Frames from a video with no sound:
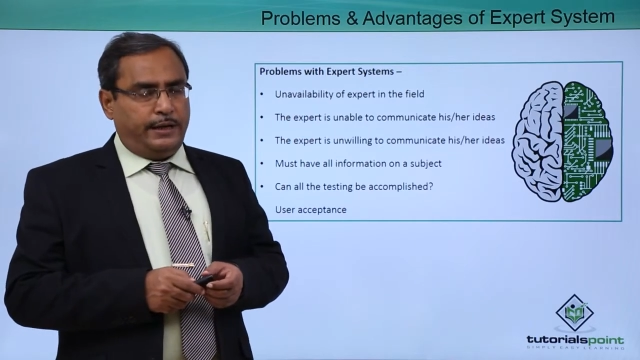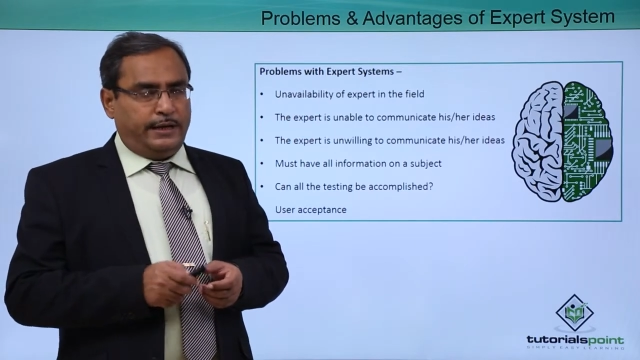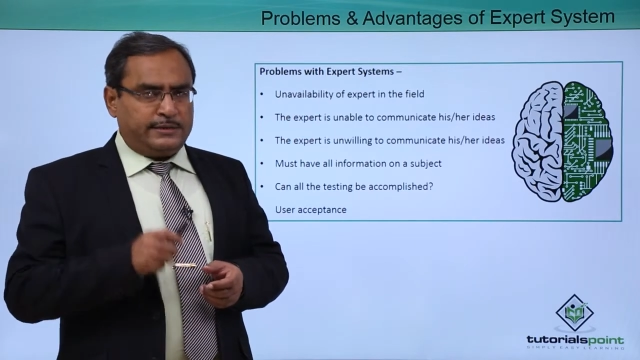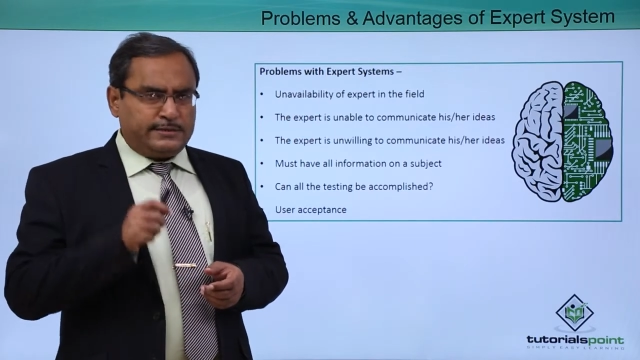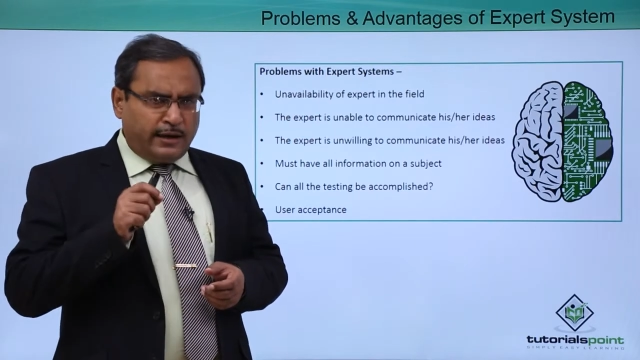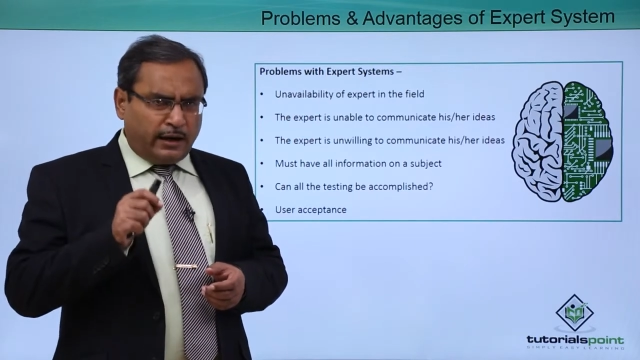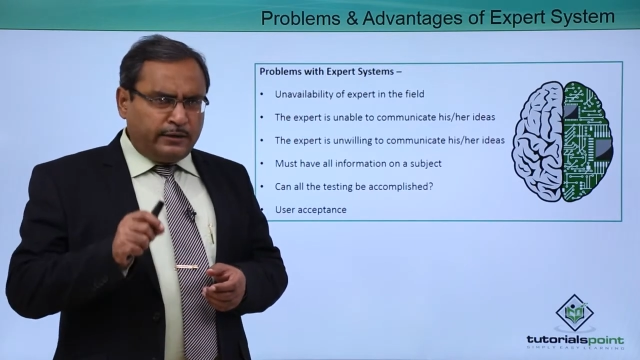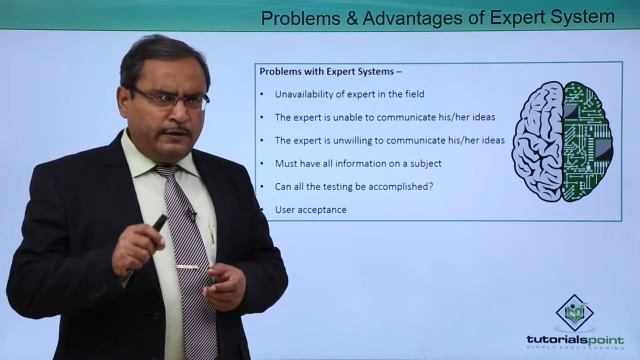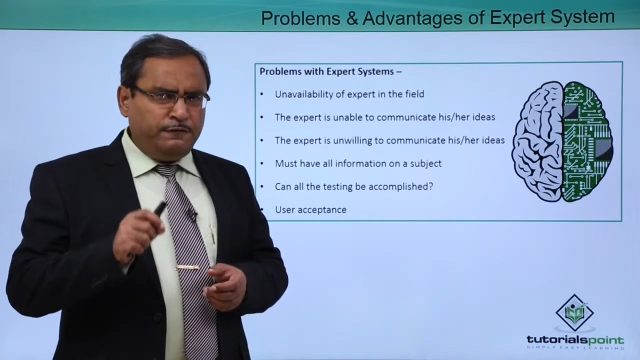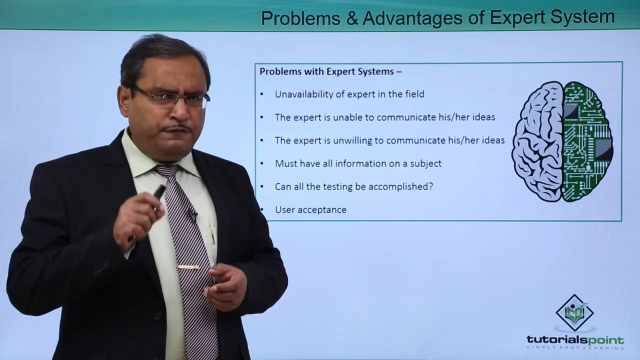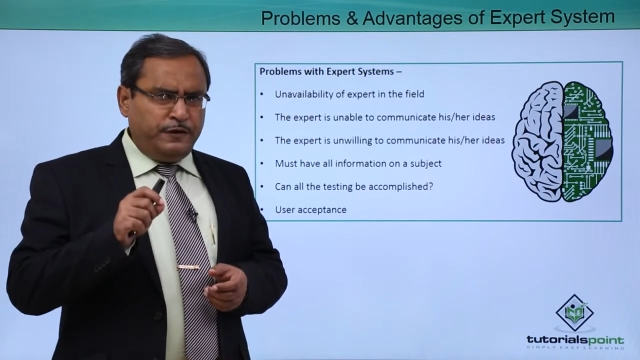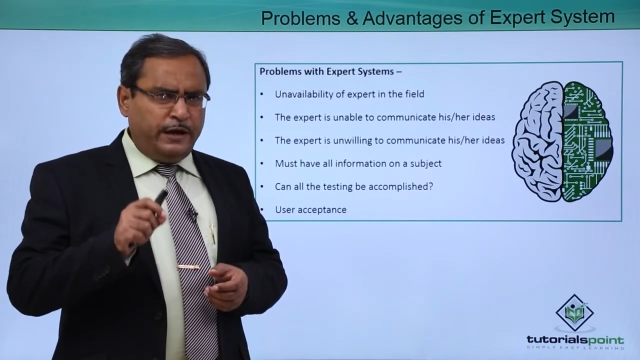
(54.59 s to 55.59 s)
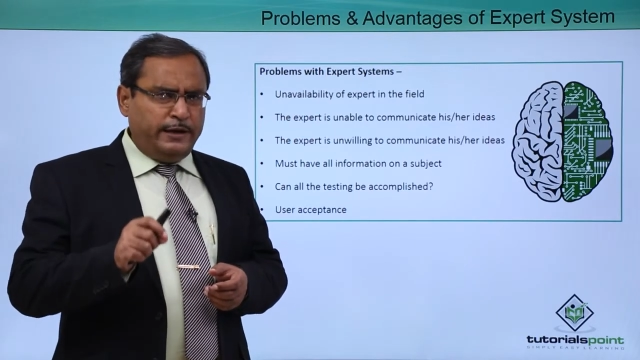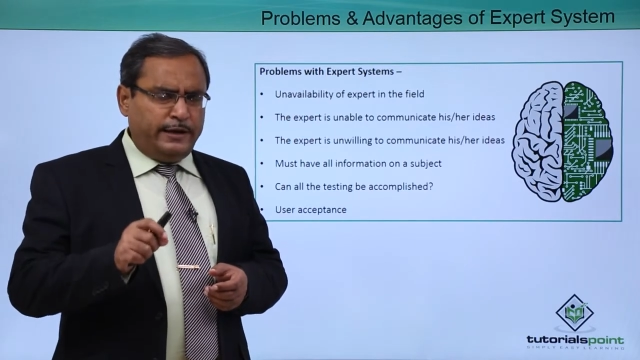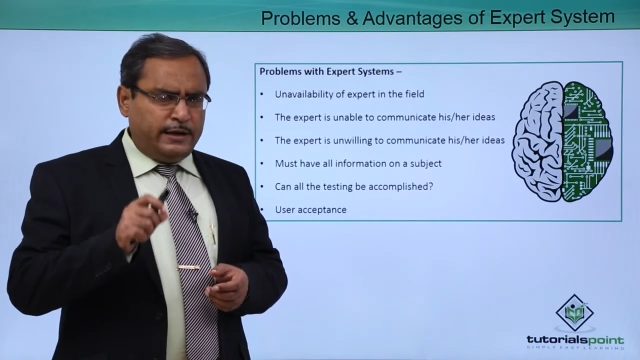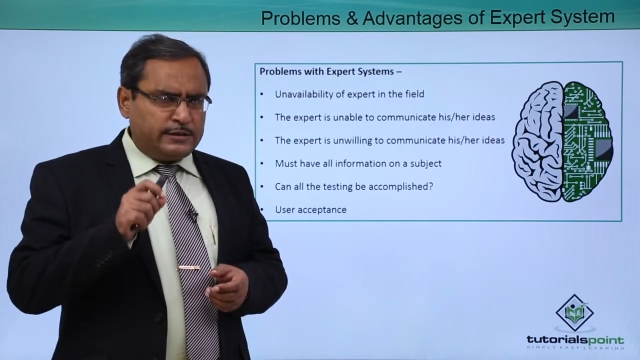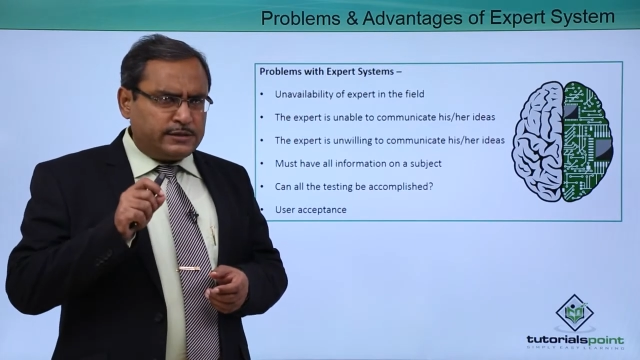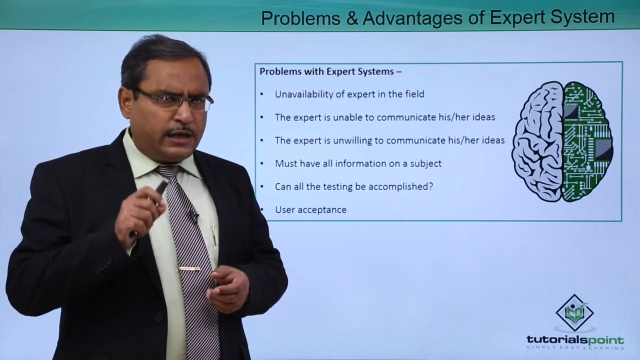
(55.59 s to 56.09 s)
In a certain field,
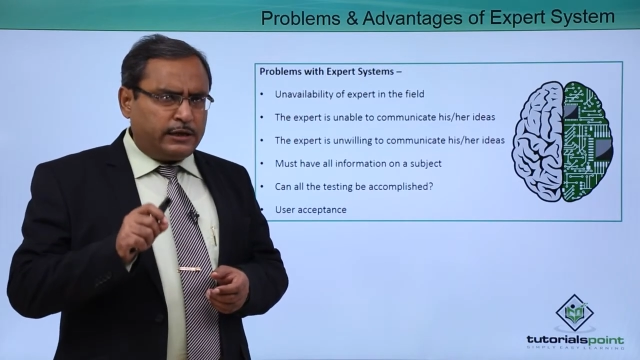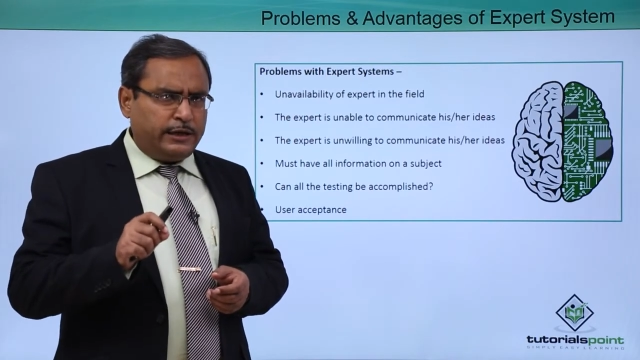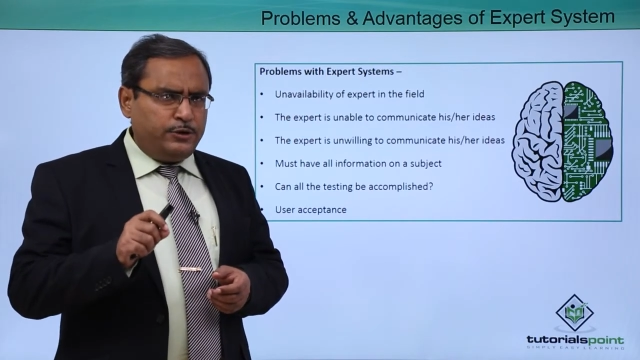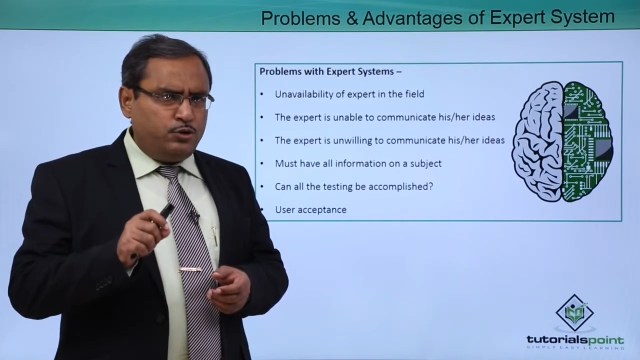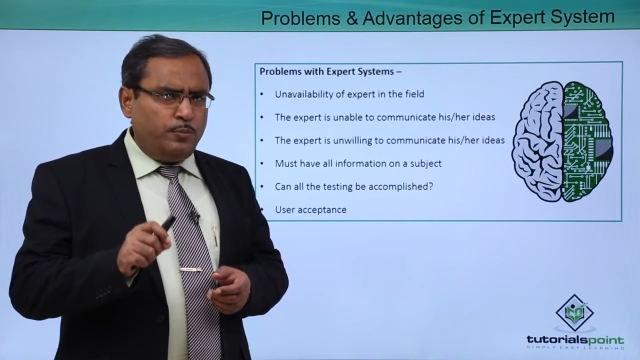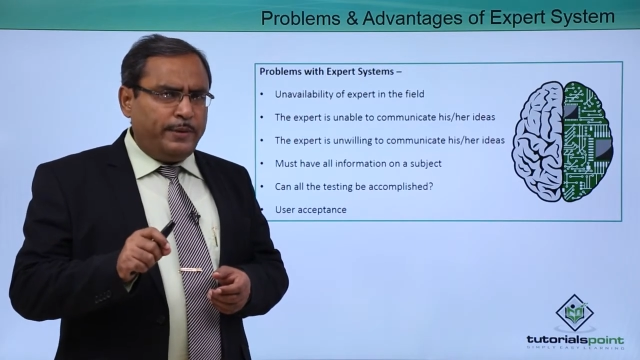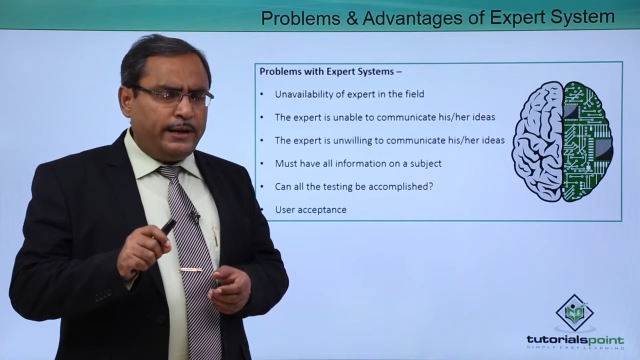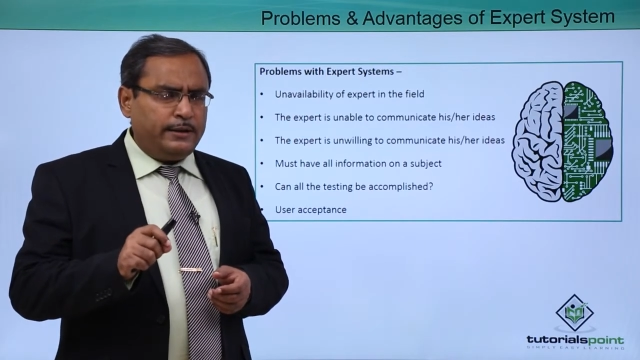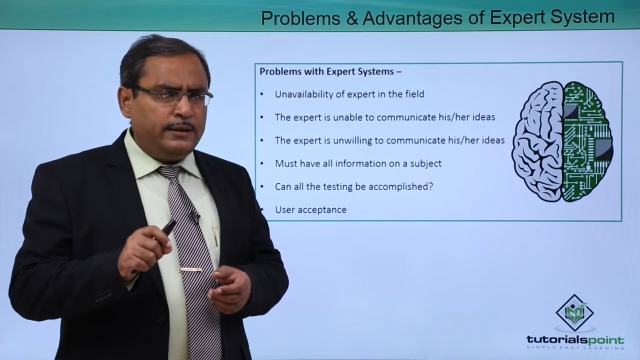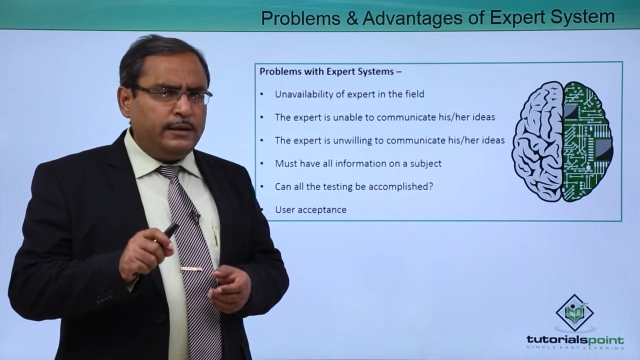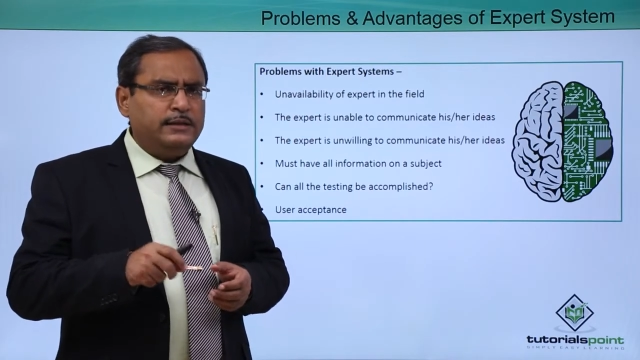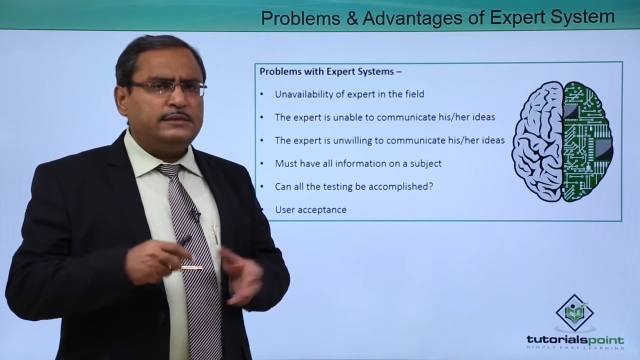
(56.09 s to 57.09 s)
in a certain domain,